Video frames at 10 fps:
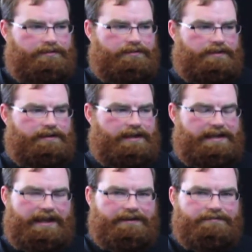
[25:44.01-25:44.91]
They
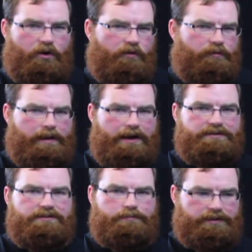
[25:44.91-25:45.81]
can't
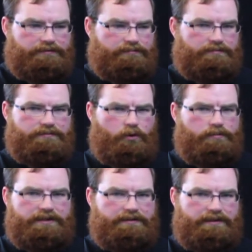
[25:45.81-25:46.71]
overpower someone
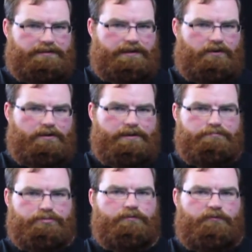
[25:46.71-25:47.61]
normally. They aren't
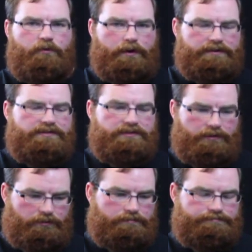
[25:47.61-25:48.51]
about brute force.
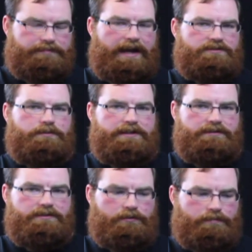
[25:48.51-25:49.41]
So that's what they
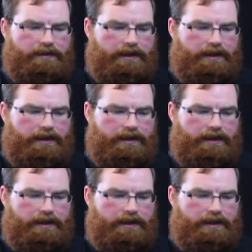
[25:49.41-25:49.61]
do.